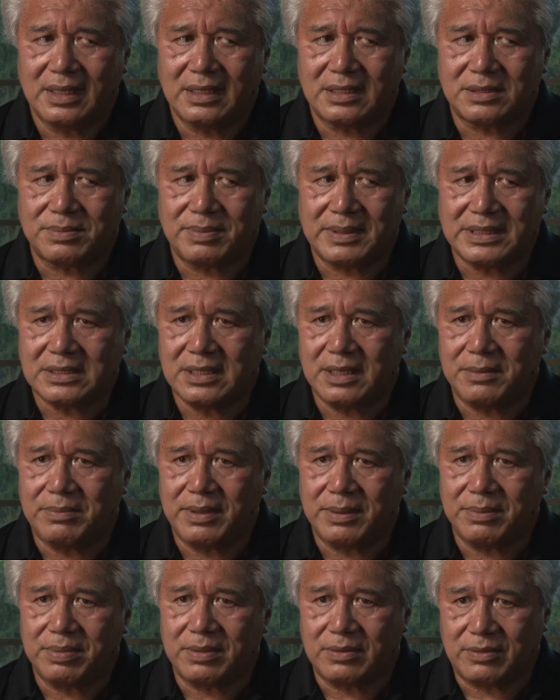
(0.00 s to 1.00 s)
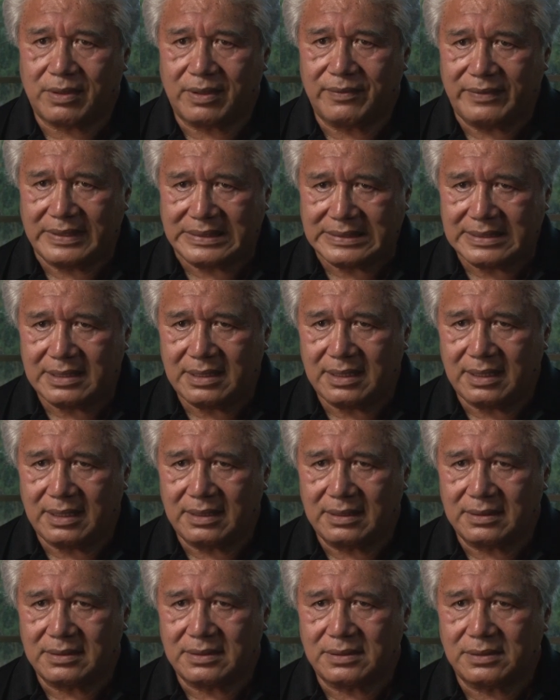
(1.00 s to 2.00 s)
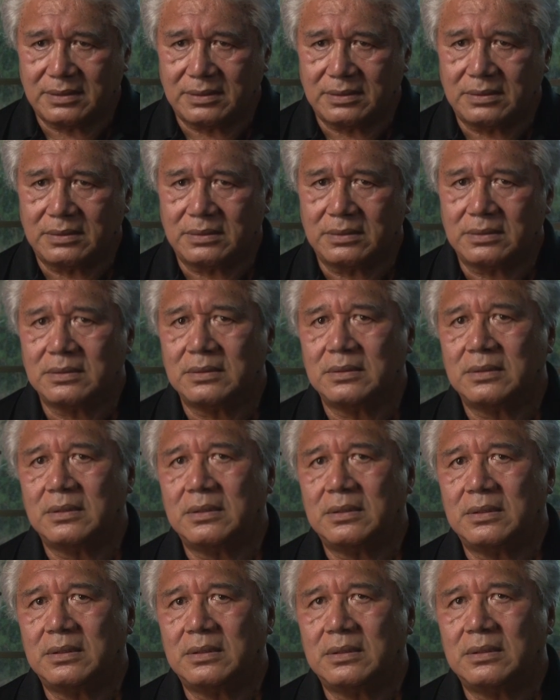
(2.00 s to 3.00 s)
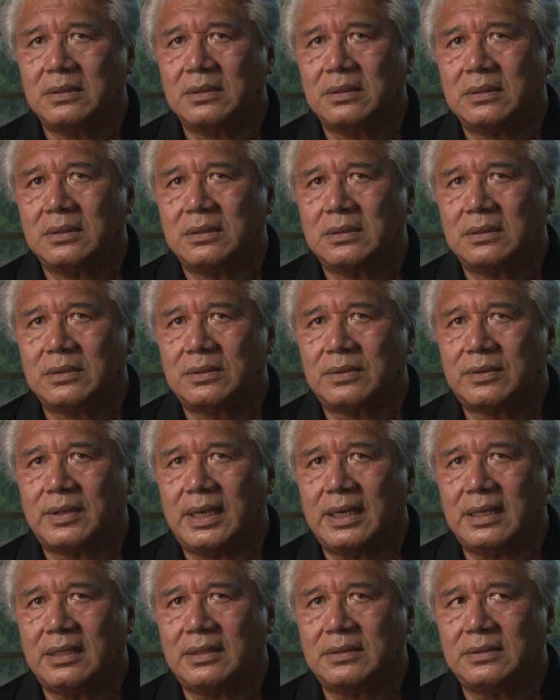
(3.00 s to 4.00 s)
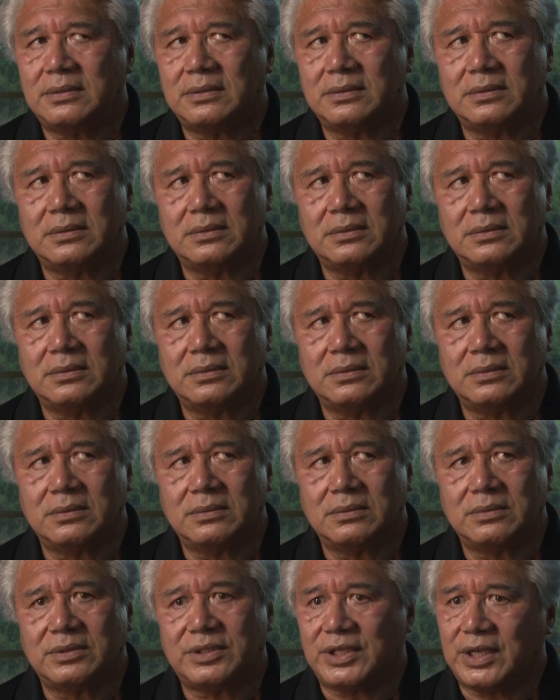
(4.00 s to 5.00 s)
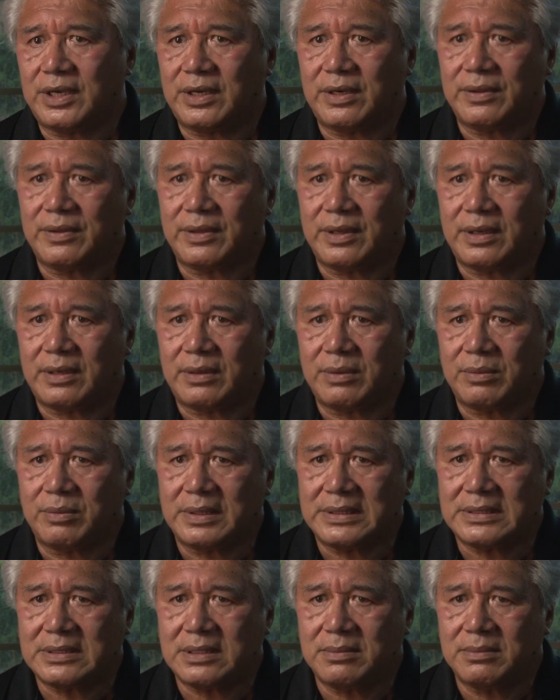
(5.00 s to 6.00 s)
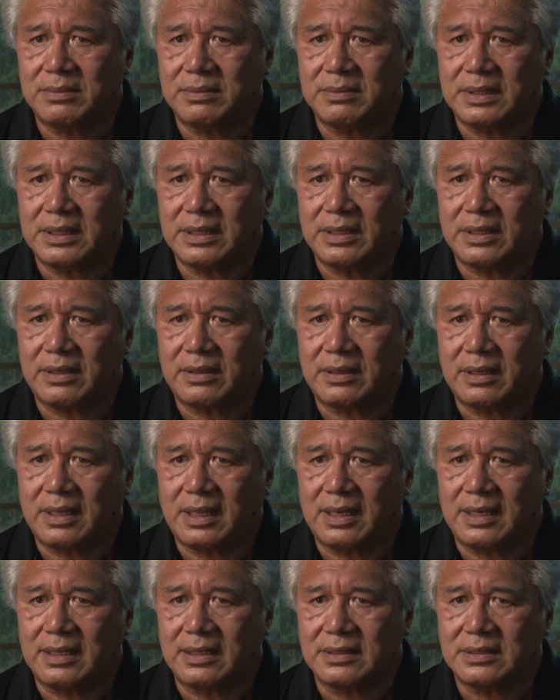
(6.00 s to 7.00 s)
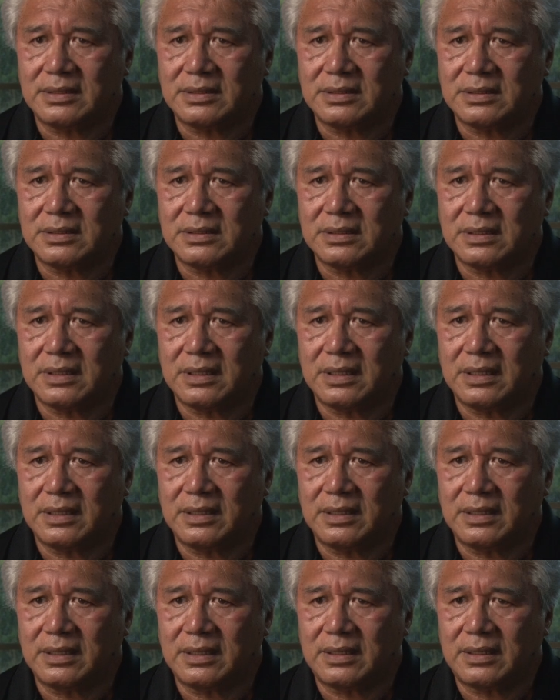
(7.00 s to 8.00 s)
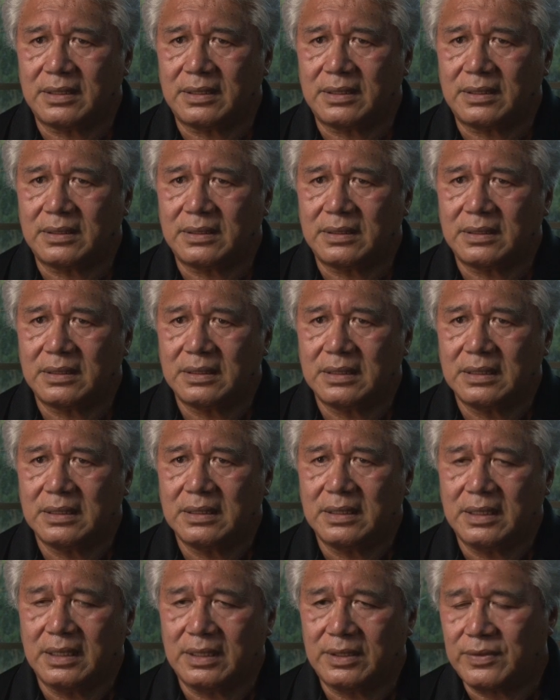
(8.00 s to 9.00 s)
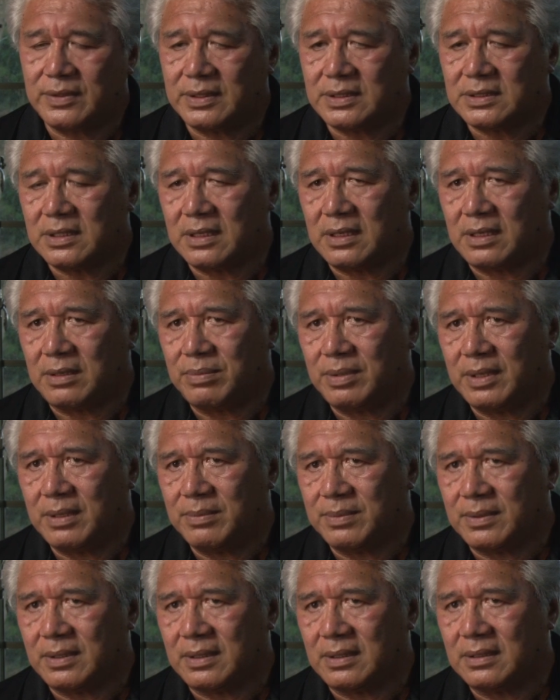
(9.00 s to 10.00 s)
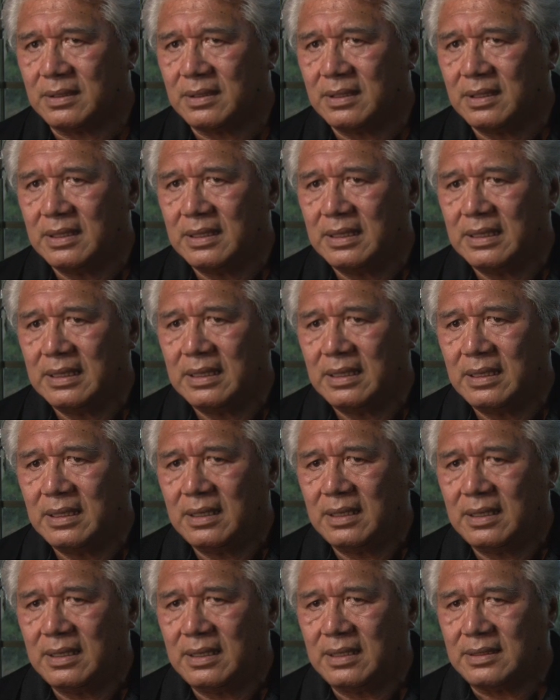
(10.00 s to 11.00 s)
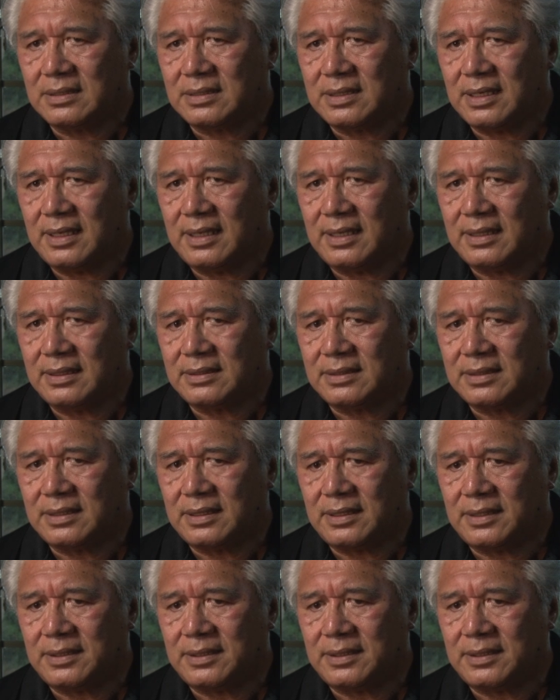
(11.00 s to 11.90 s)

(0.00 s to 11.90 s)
especially people who are visiting, to try to share their wisdom and their knowledge and their interest in our people, is that